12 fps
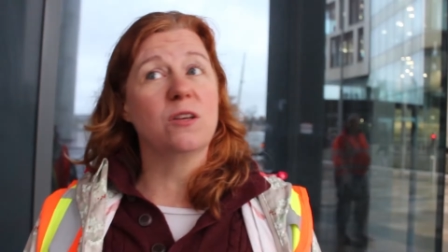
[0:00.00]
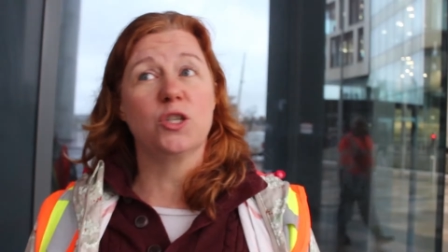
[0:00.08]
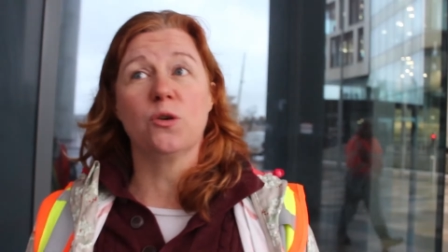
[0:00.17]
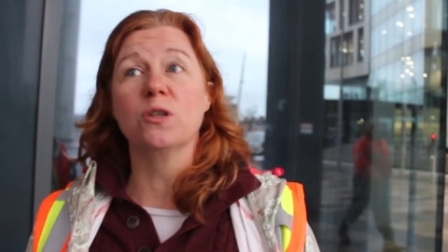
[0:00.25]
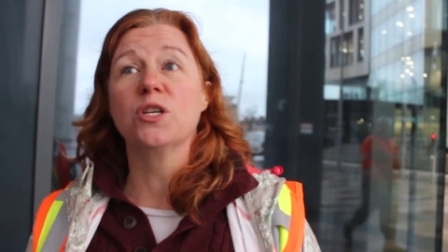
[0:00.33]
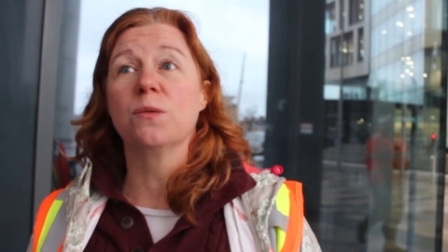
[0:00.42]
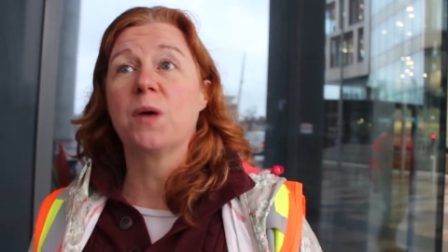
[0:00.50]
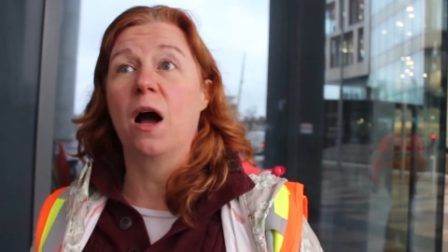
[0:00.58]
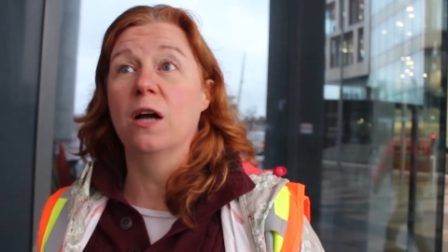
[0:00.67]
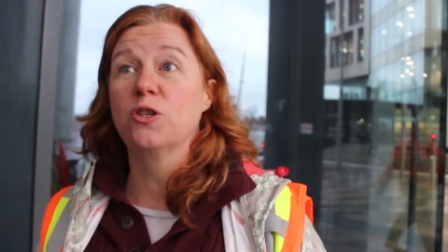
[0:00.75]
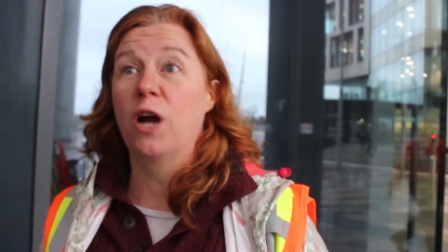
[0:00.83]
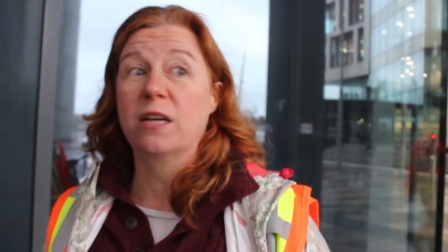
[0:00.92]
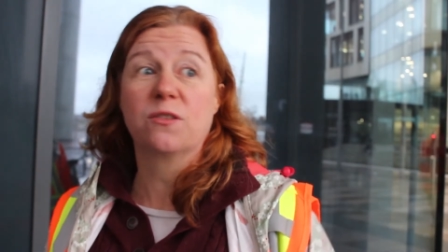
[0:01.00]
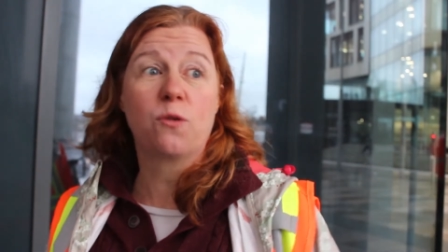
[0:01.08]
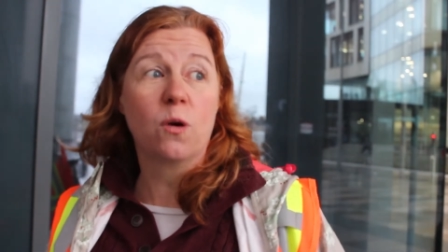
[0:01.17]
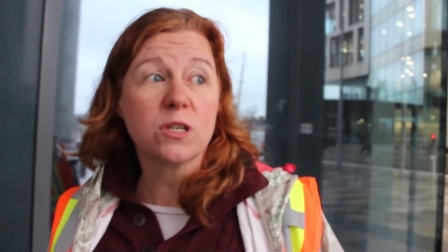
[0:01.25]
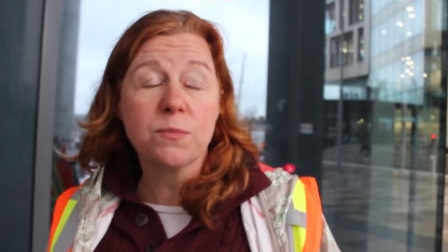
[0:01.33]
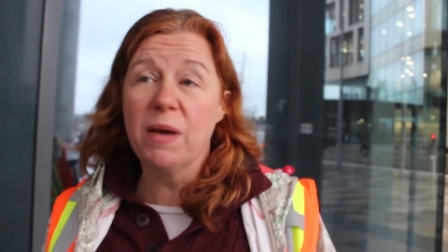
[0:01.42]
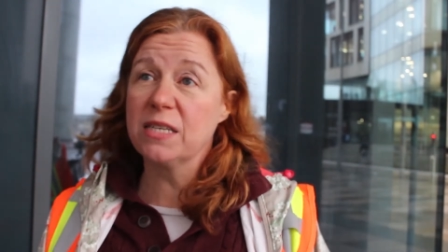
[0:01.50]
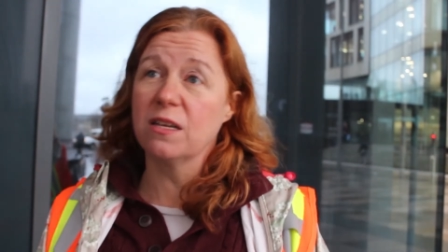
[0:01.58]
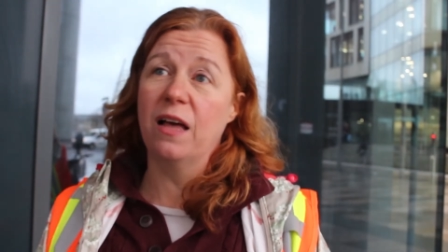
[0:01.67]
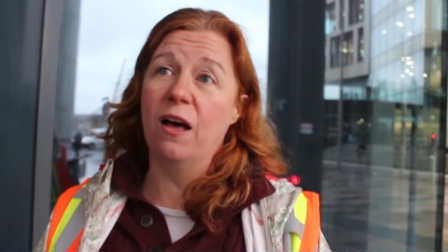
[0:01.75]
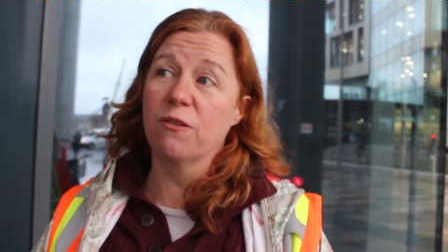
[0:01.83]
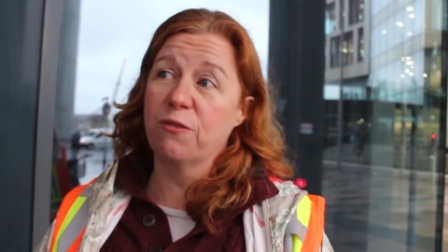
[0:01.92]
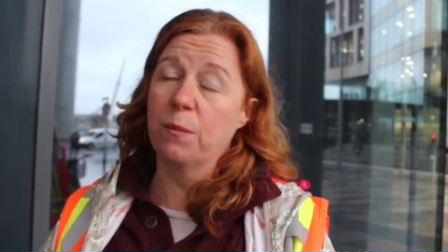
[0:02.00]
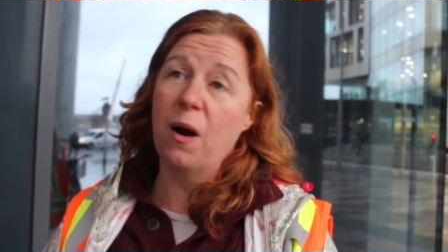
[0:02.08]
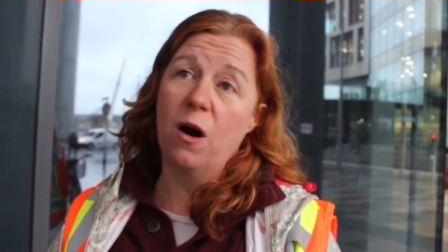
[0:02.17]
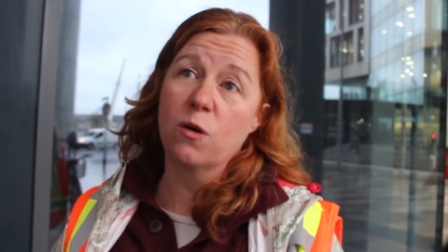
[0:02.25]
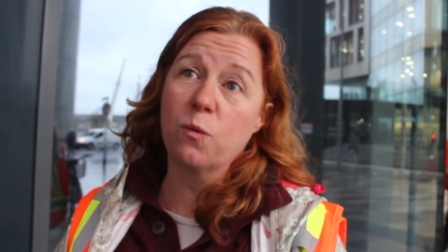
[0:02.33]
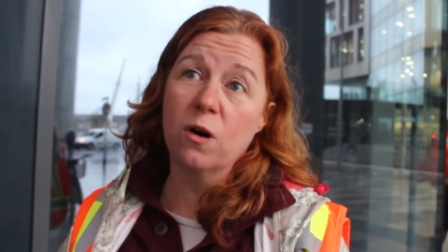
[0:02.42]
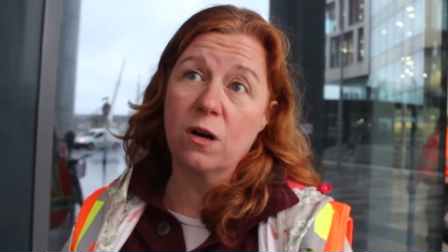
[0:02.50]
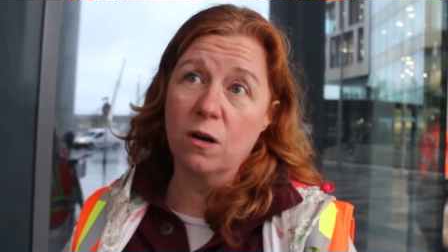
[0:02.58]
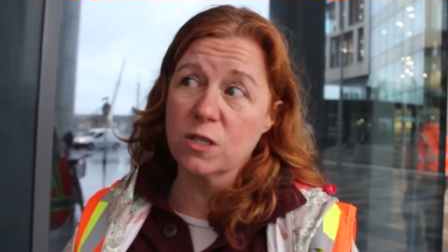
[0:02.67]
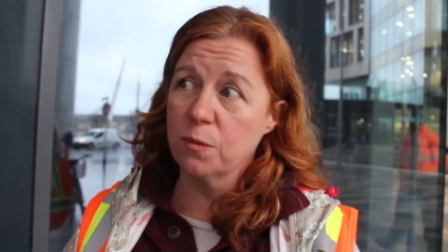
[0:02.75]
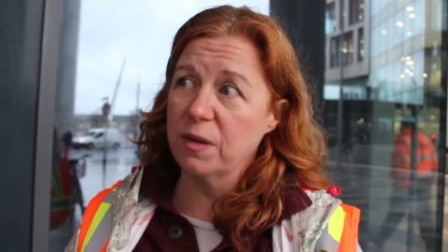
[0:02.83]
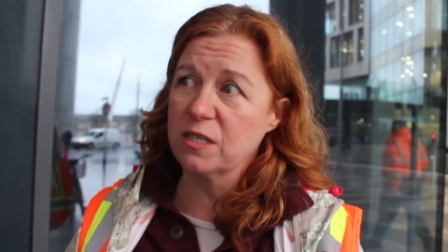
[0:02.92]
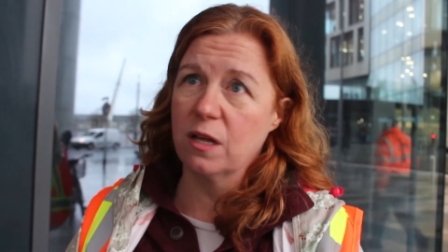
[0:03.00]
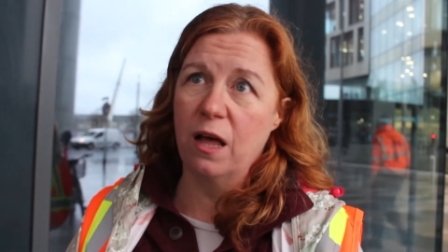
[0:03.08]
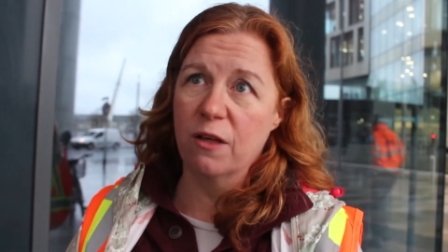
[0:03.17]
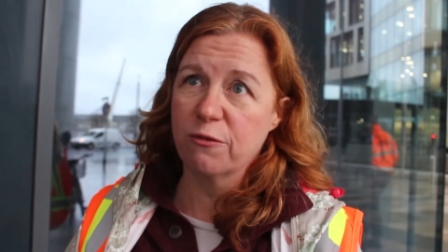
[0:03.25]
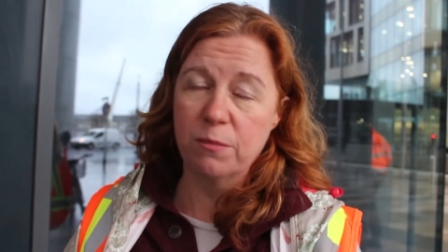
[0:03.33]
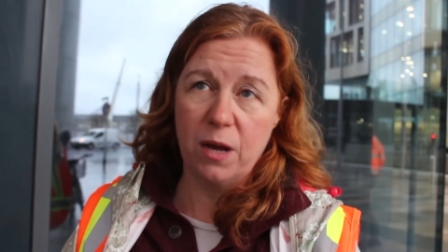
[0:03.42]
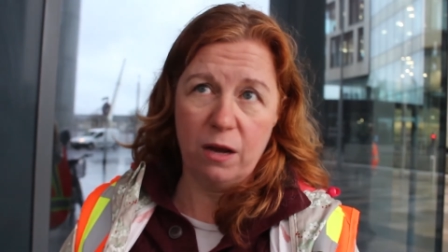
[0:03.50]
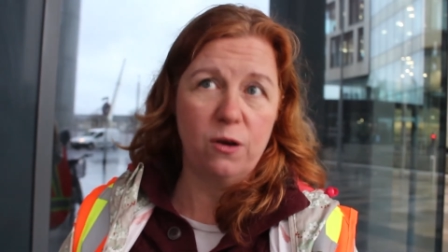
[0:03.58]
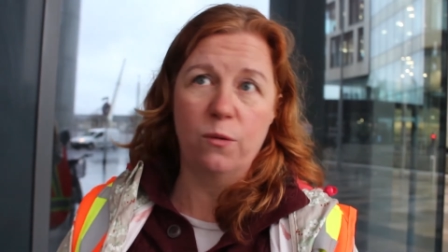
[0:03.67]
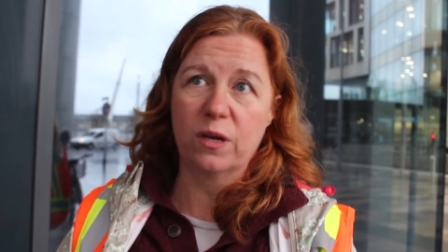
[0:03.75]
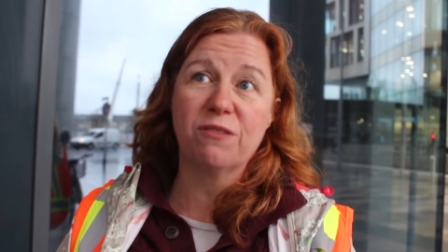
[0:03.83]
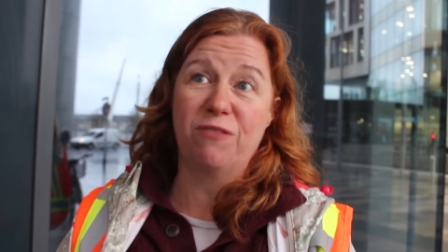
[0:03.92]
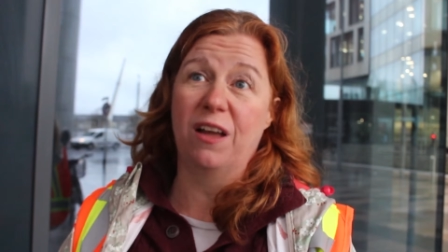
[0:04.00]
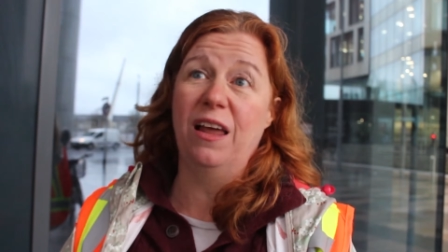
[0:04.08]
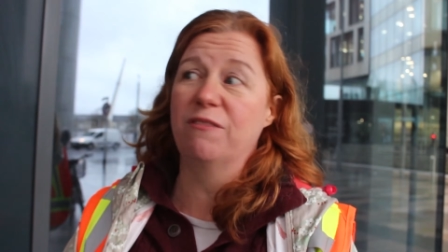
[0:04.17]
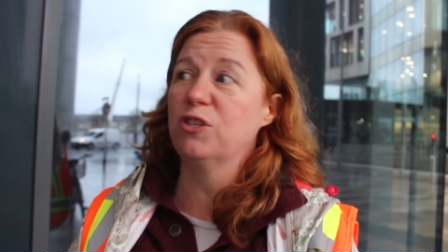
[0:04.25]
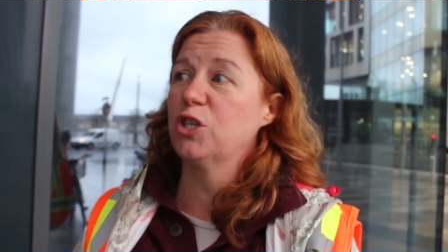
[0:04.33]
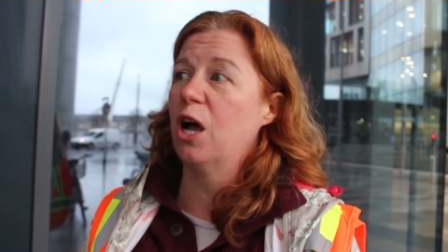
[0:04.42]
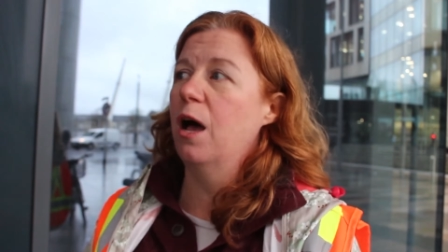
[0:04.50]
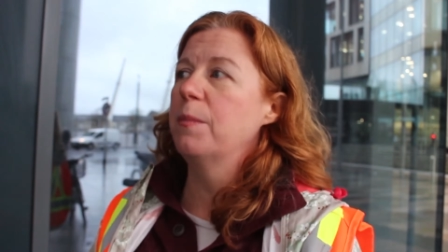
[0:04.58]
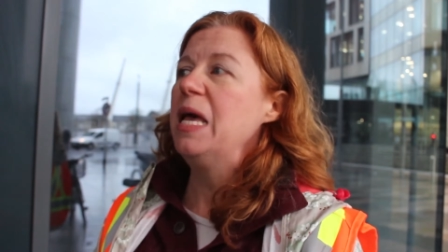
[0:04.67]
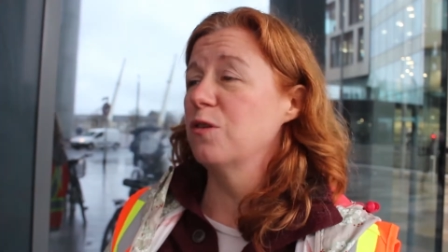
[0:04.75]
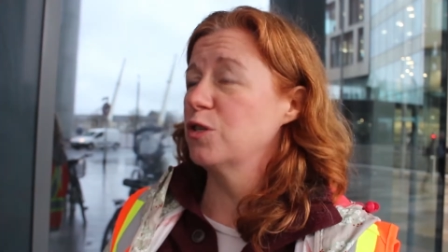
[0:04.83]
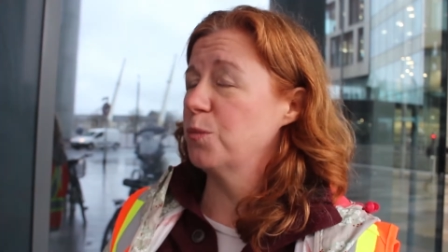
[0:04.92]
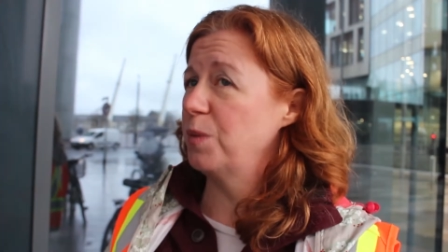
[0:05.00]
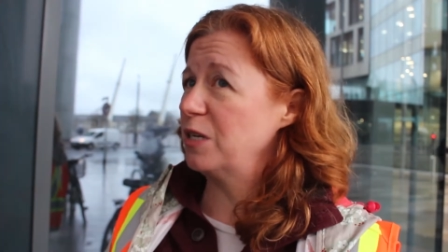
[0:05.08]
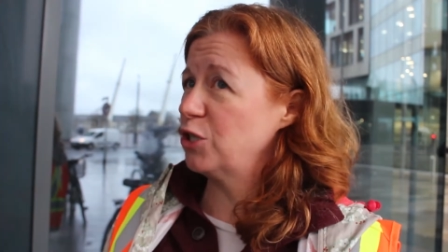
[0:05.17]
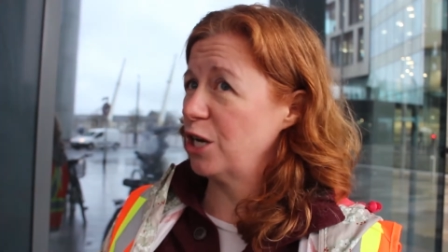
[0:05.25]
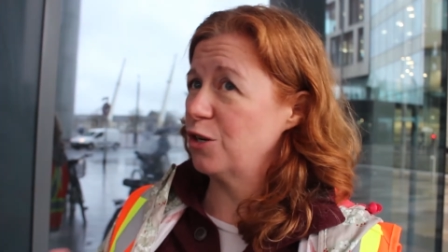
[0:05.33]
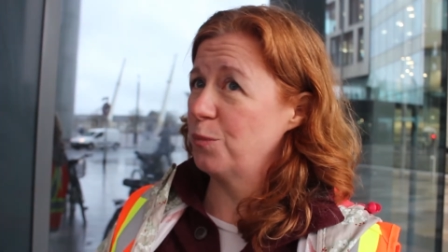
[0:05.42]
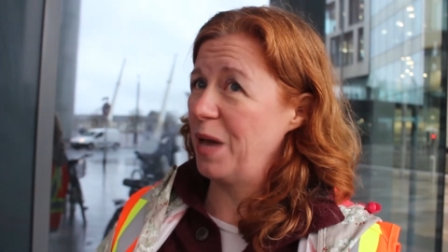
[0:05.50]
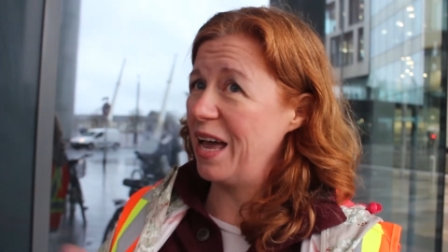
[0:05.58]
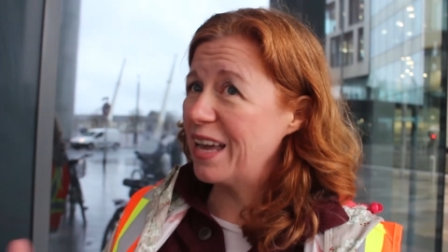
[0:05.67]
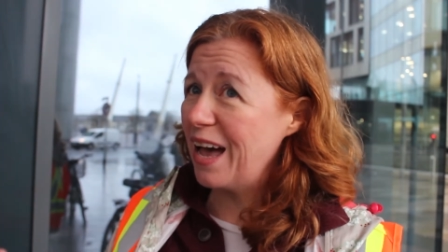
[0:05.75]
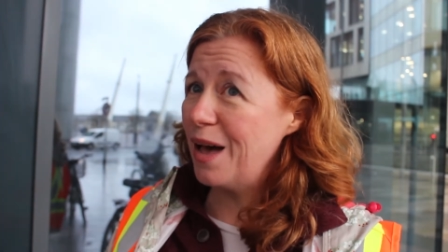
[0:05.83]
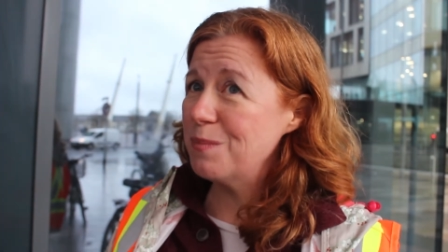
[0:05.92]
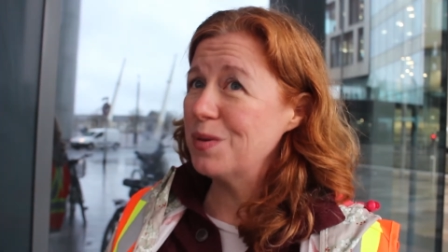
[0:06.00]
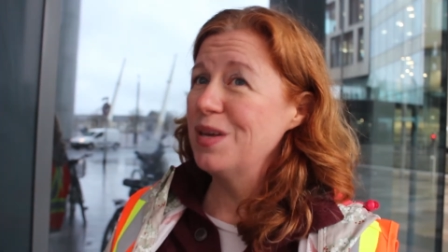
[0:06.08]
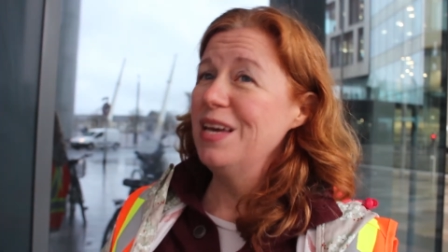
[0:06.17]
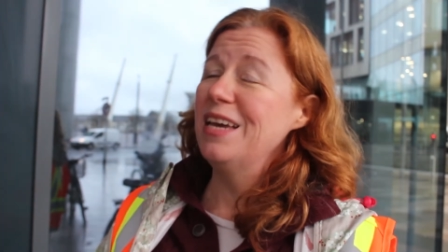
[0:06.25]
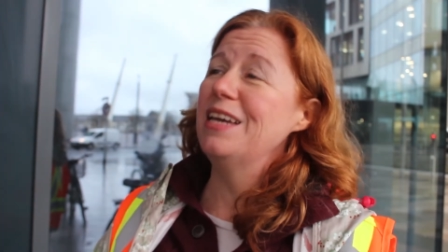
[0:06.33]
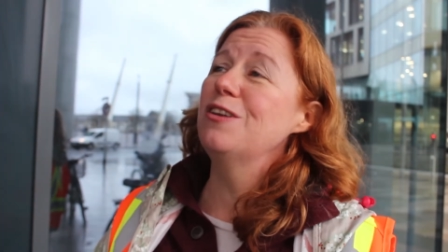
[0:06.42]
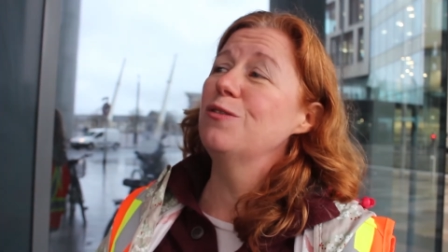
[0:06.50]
the short-term contract, of course, mental health from hard work, also mental health from not knowing if I'll have a job. There's a big gender pay gap in